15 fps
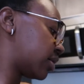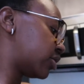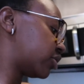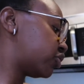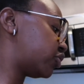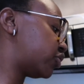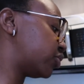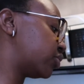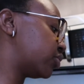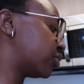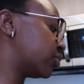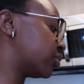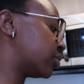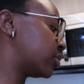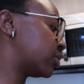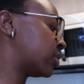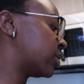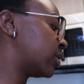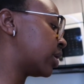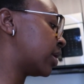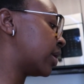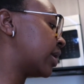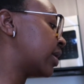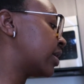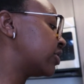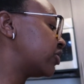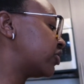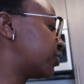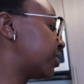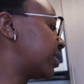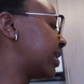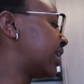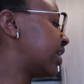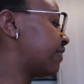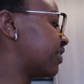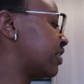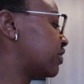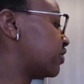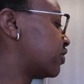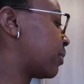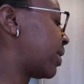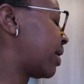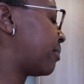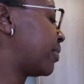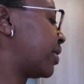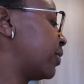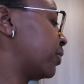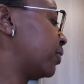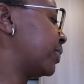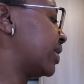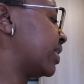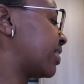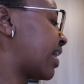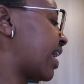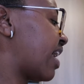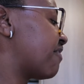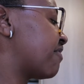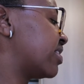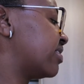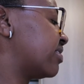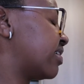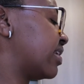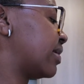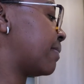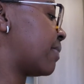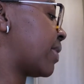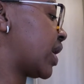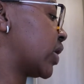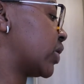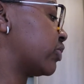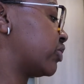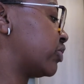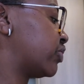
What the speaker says: 2:11, so my bread will be in the oven till about